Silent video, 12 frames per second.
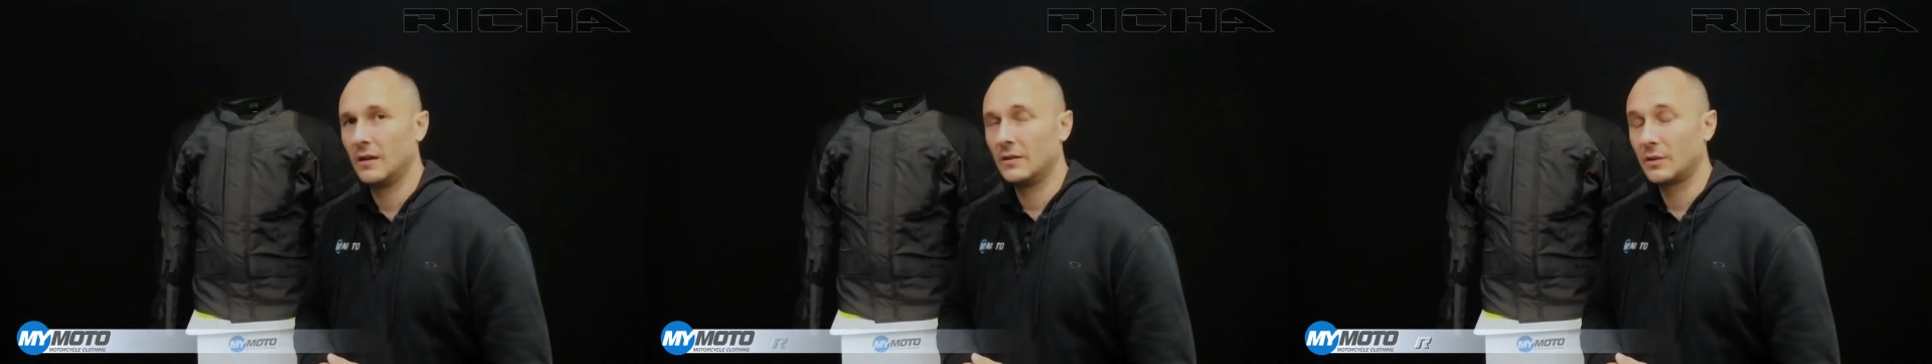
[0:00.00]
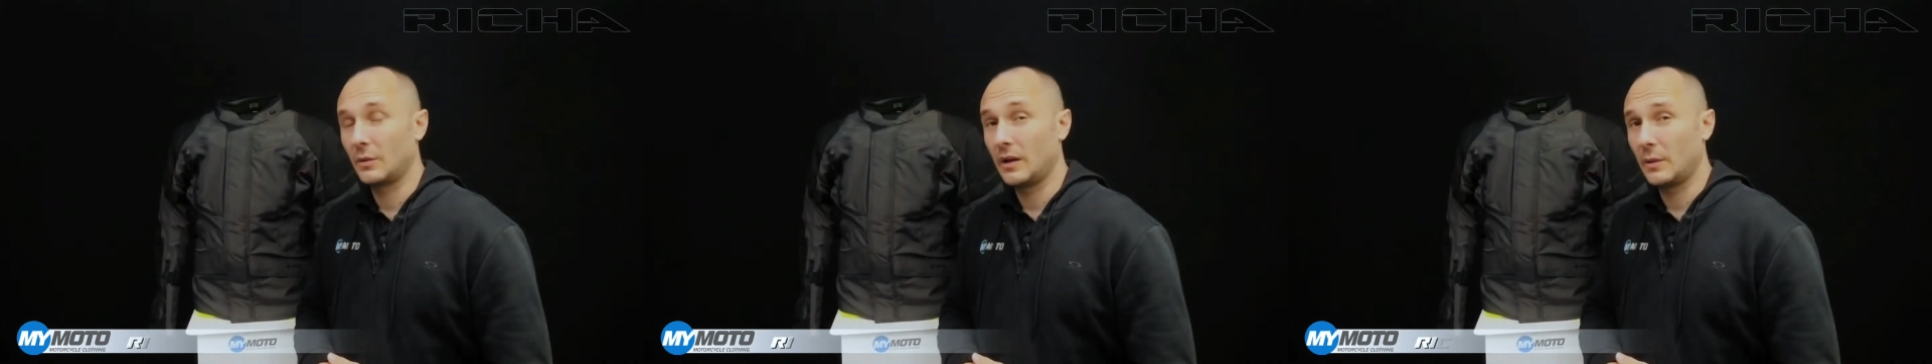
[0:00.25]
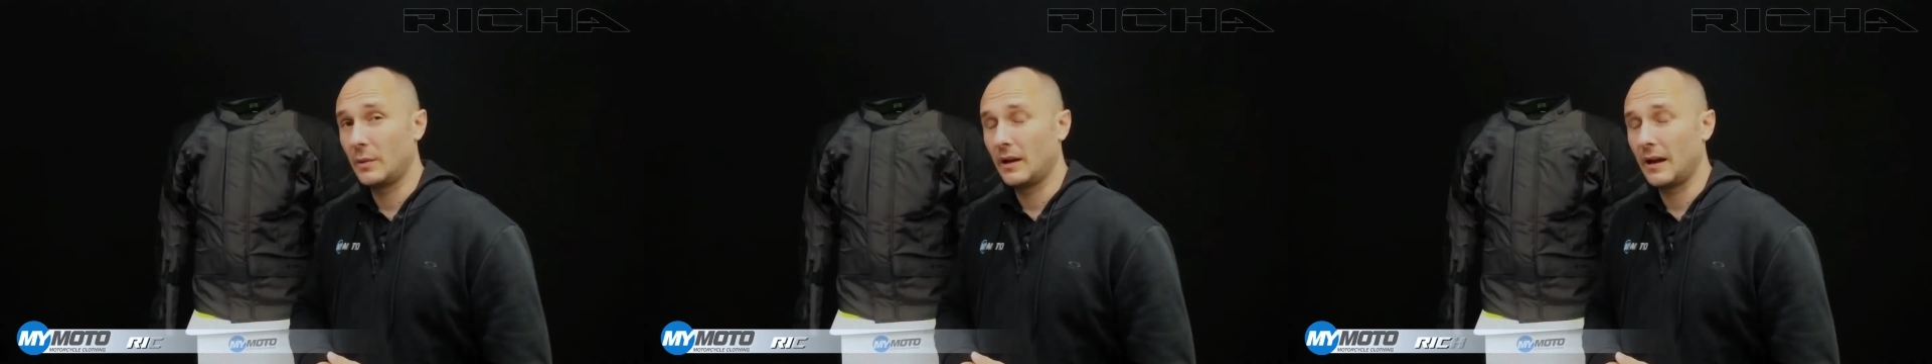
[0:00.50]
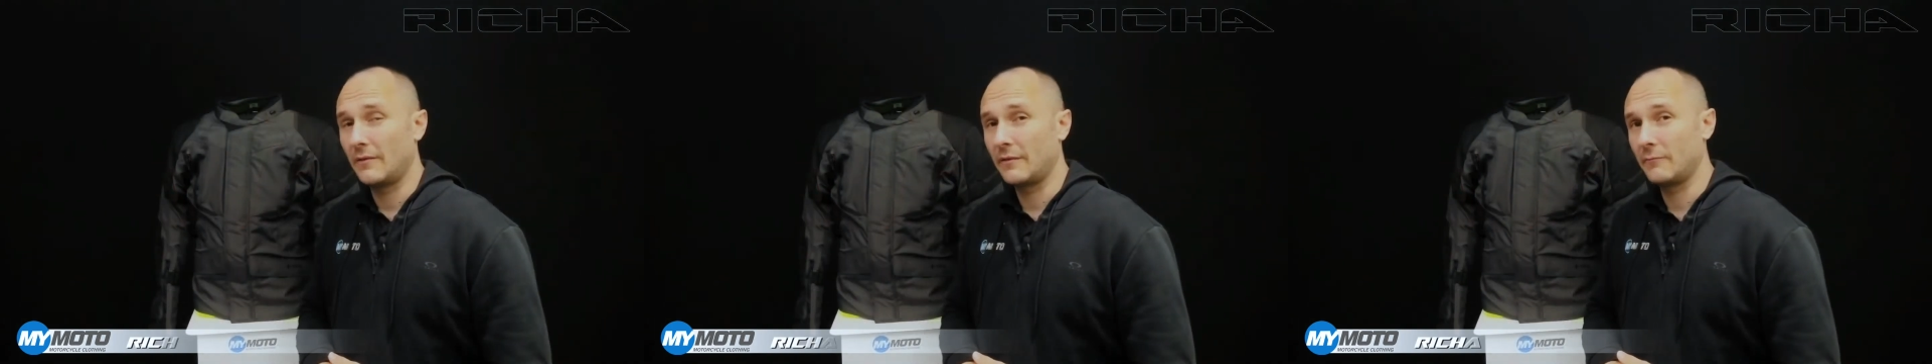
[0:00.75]
So here we
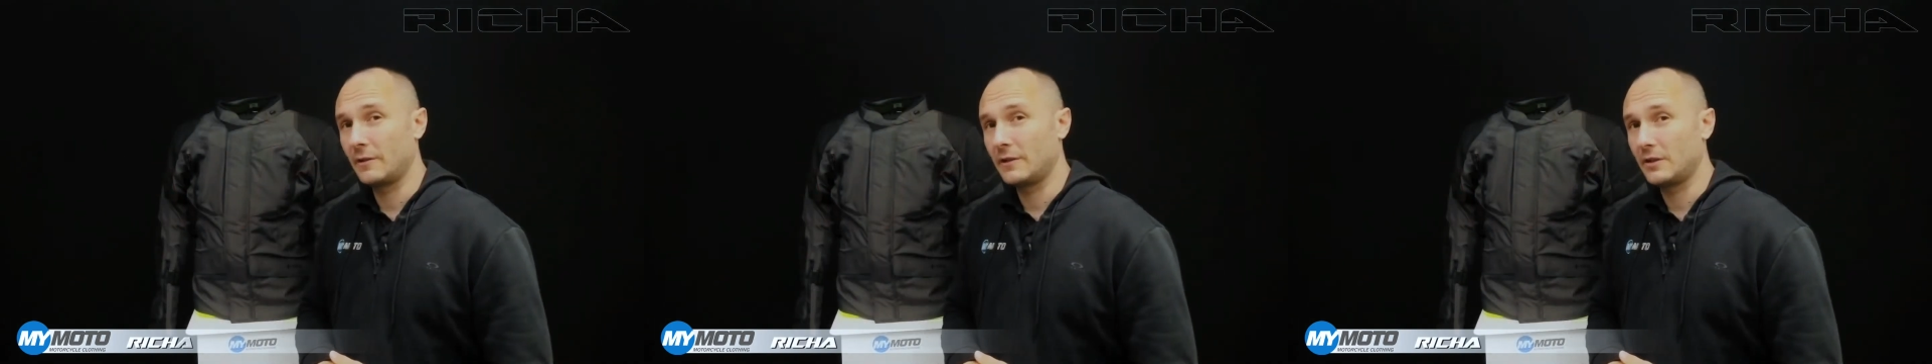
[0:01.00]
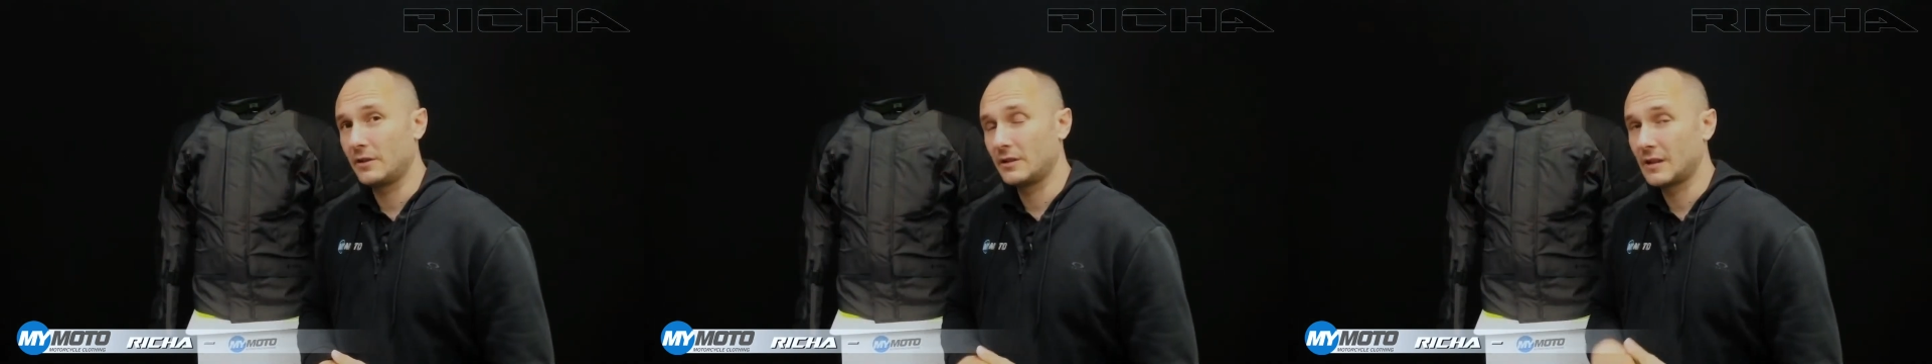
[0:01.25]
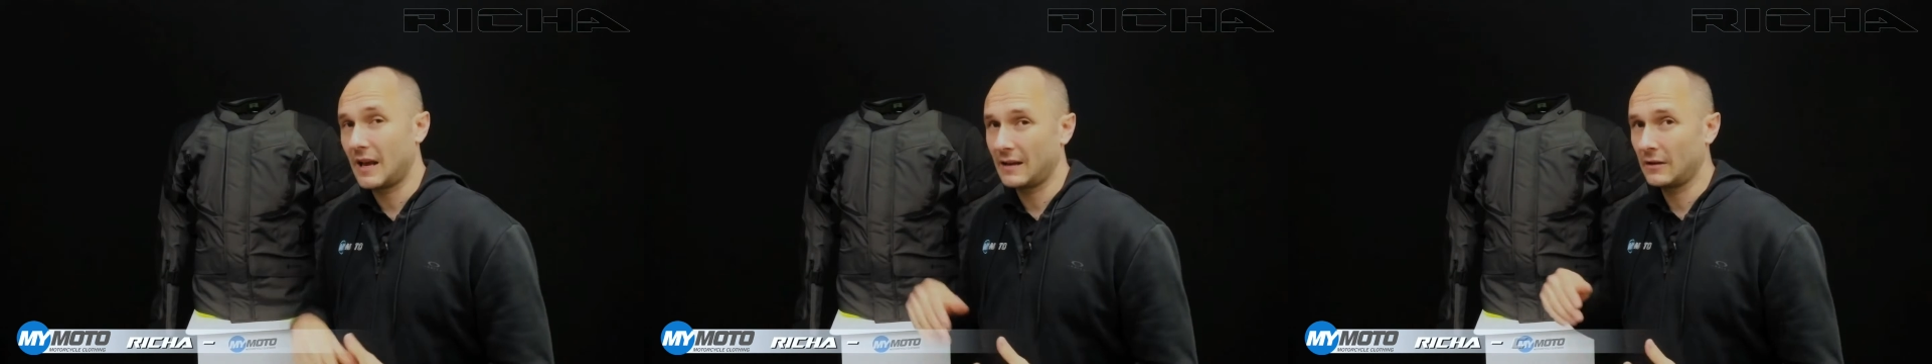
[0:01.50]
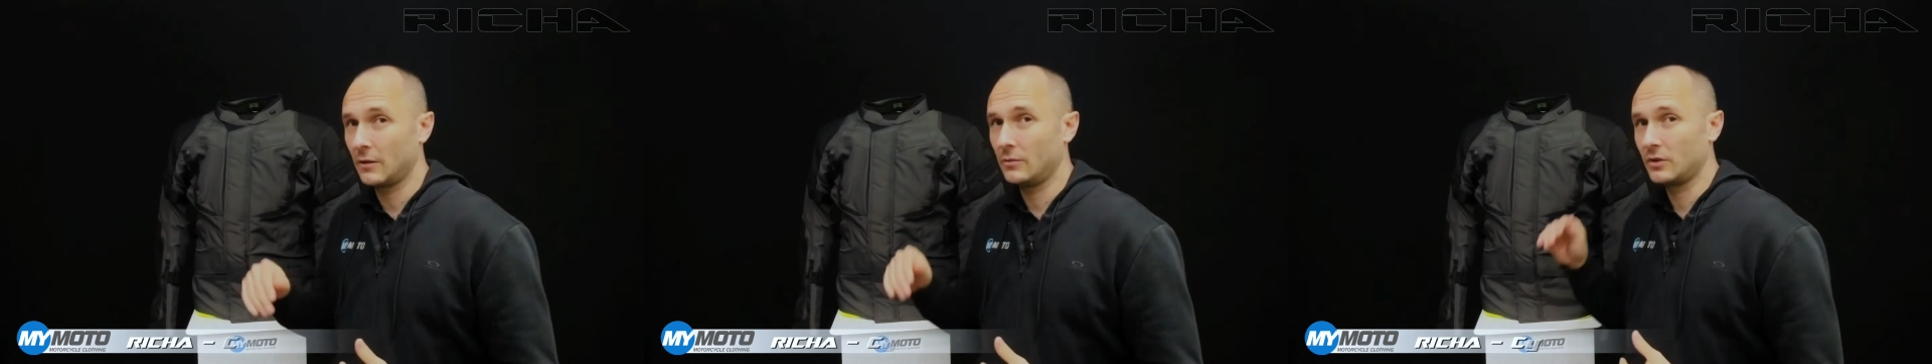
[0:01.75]
have Richa's
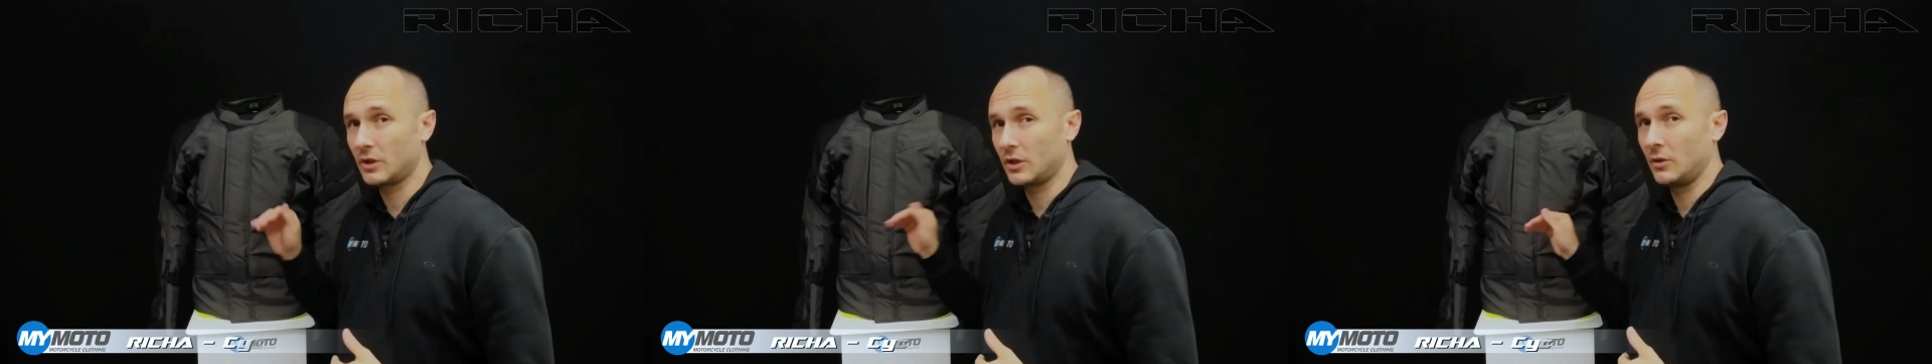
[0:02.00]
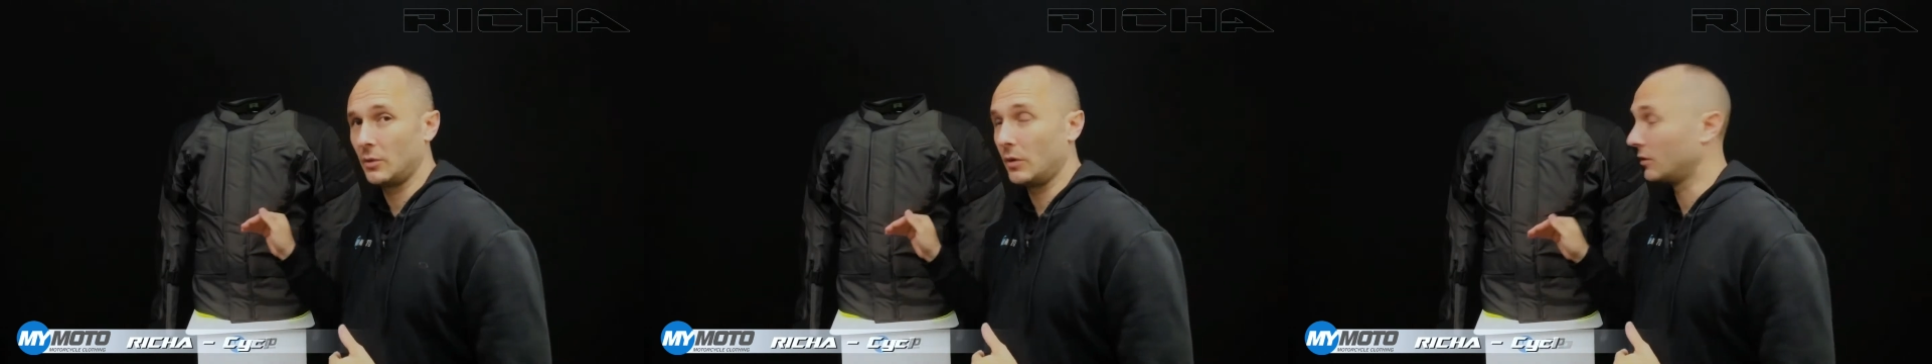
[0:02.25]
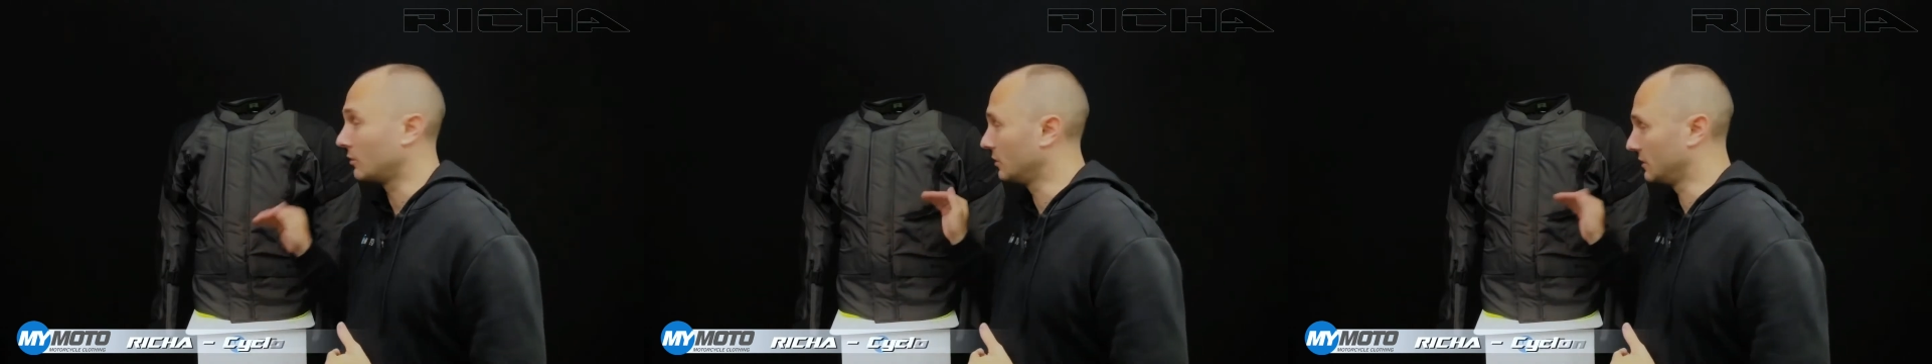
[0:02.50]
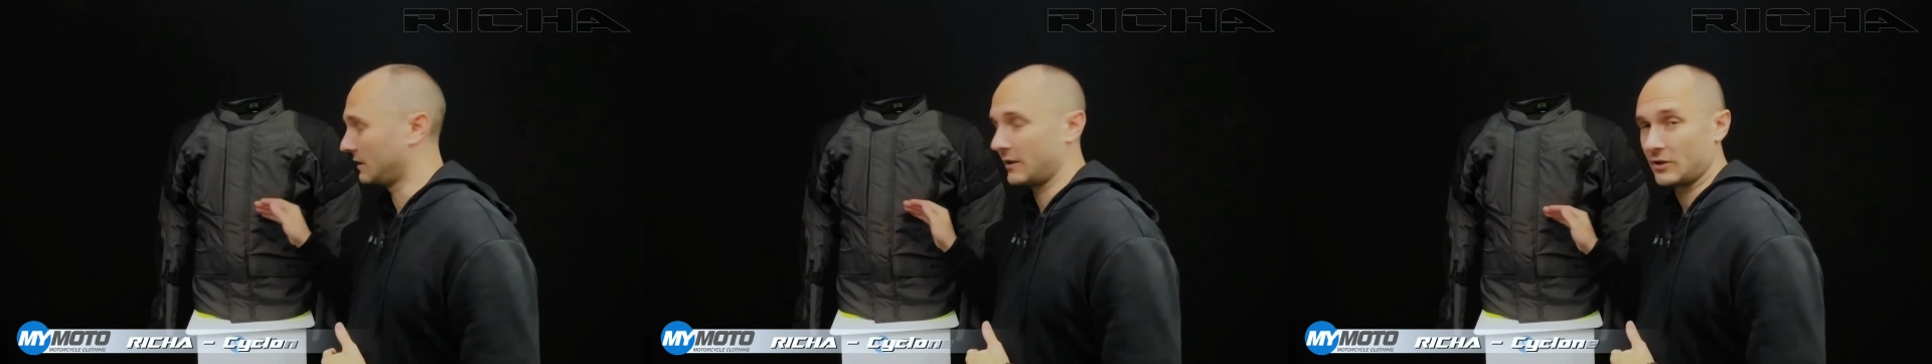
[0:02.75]
Cyclone 2
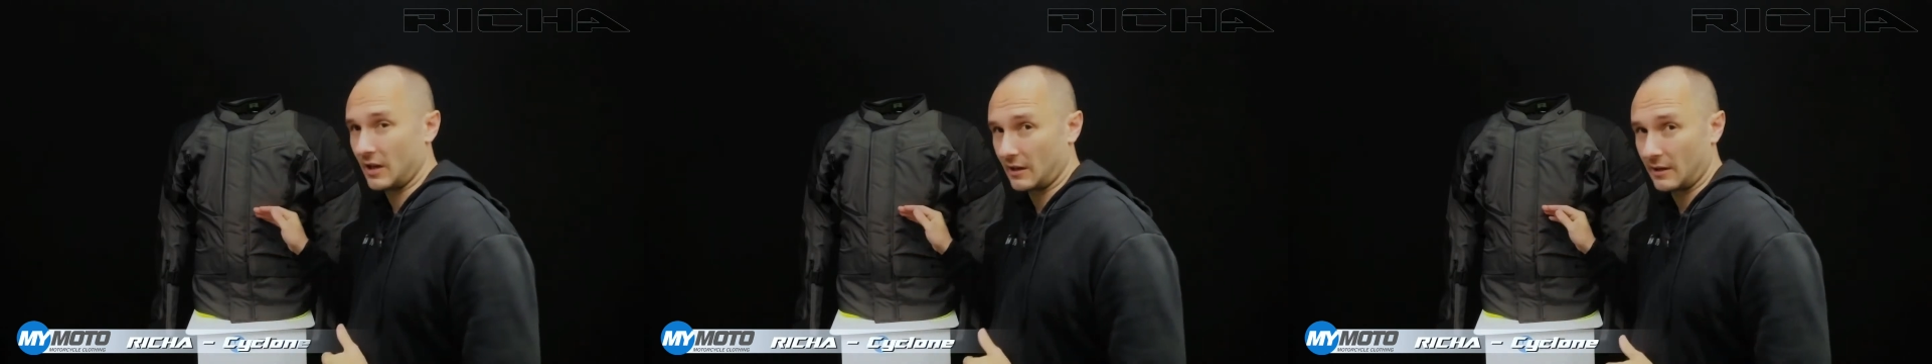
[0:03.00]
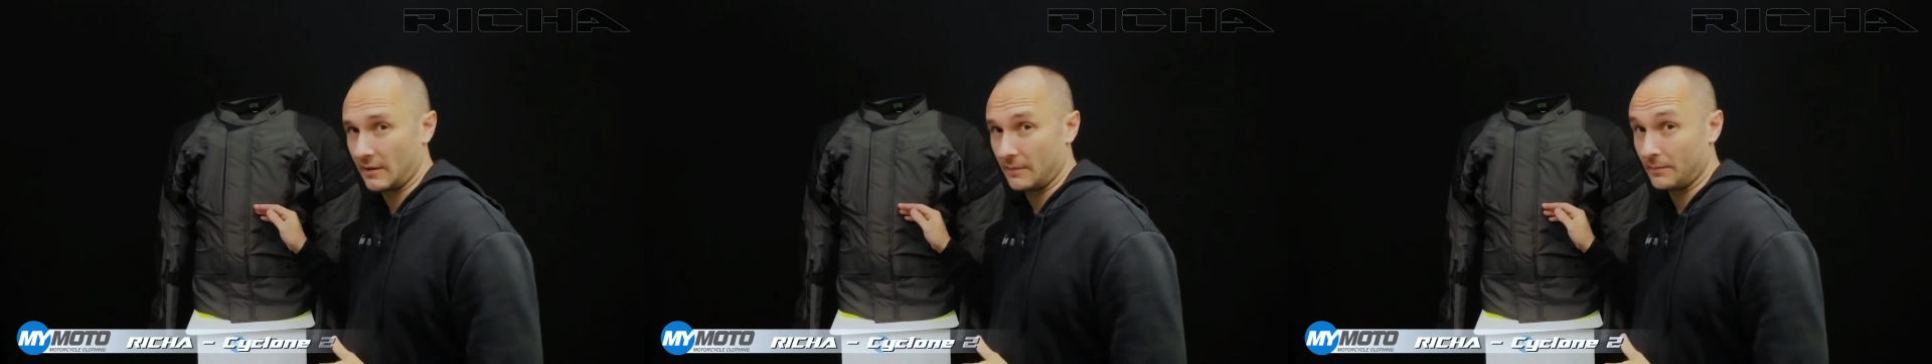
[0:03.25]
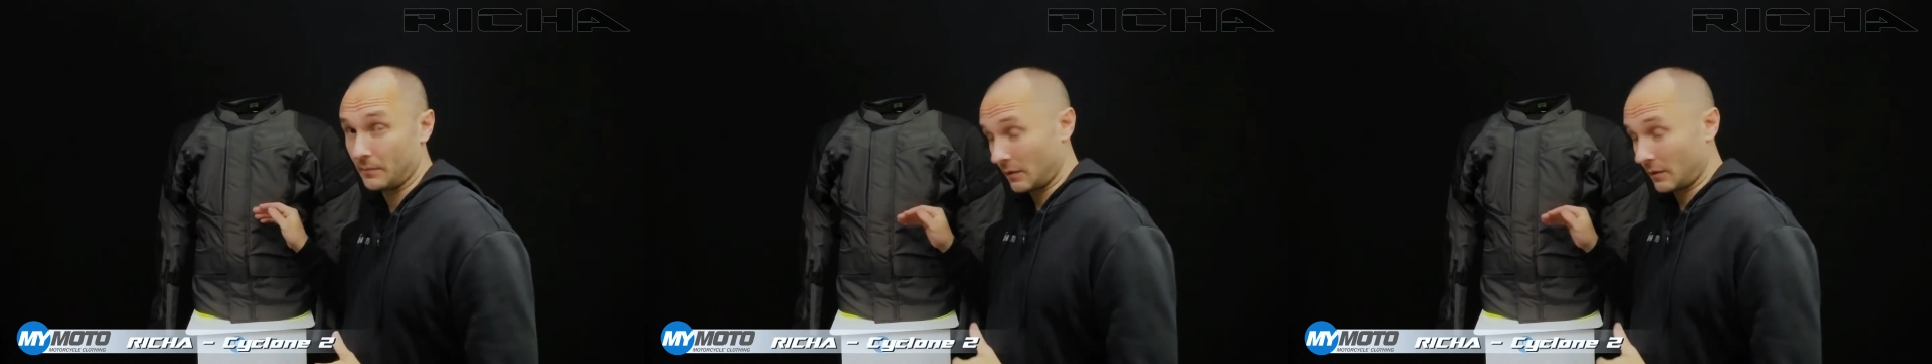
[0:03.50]
Gore-Tex jacket.